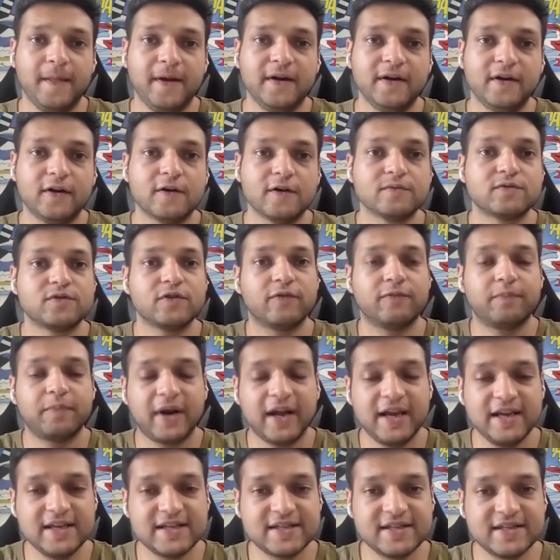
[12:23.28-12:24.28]
in terms of
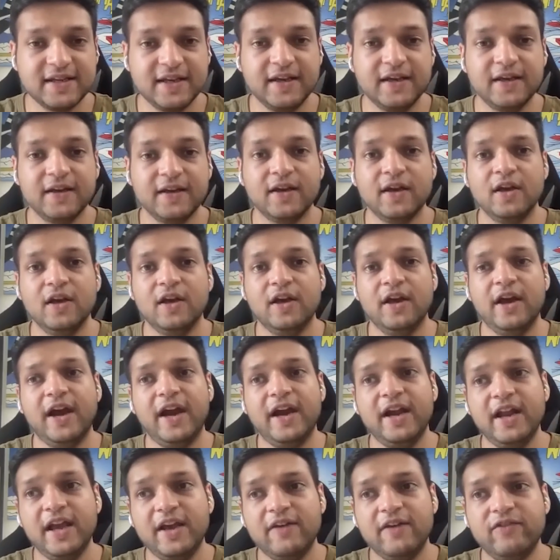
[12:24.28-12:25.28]
pricing,
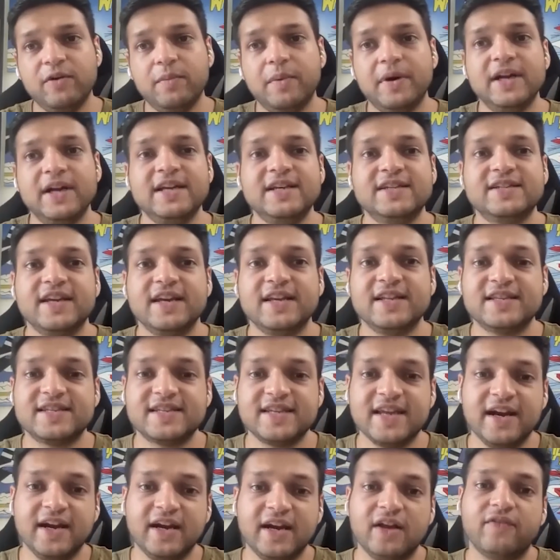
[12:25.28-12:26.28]
and everybody is
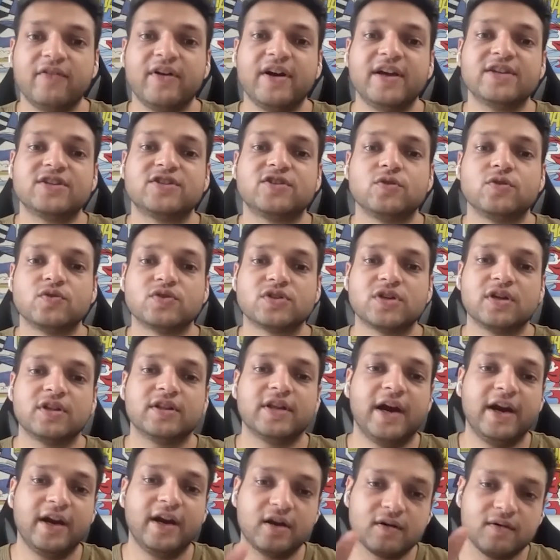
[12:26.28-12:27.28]
incentivized
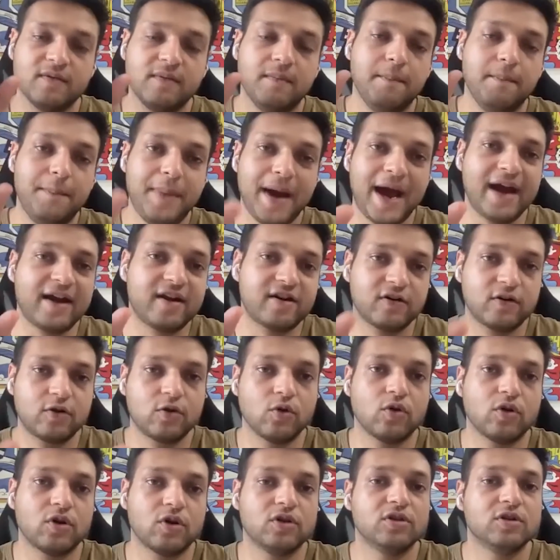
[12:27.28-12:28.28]
using that BAT
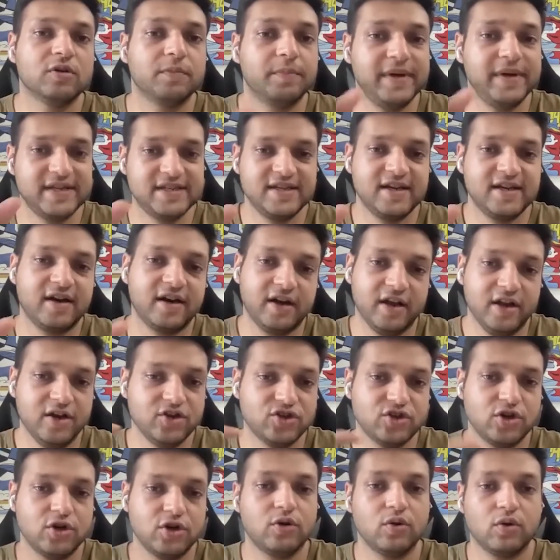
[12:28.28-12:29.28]
token, the Basic
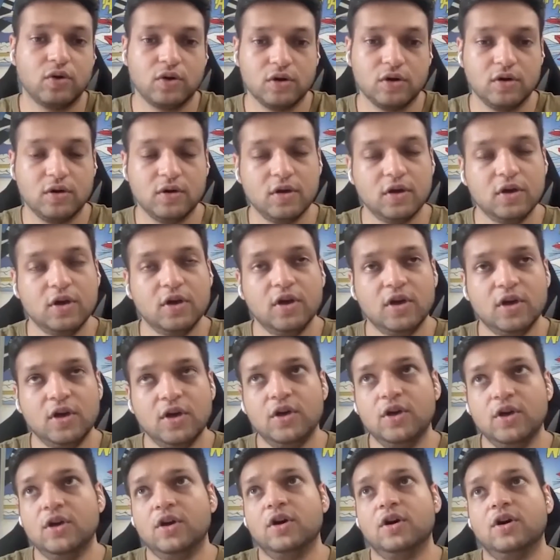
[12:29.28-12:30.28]
Attention
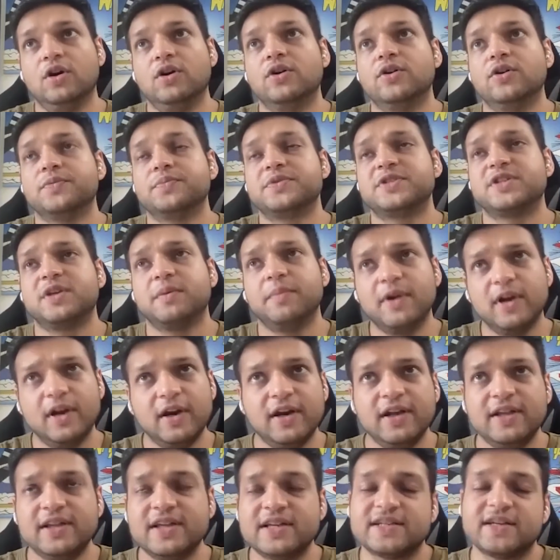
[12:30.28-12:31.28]
Token.
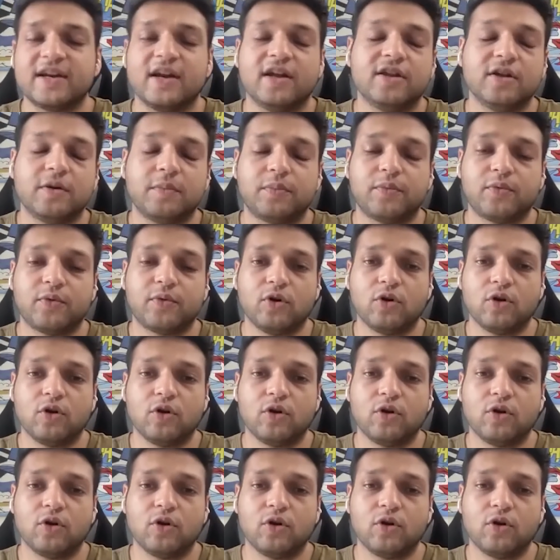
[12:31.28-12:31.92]
Similarly, there's another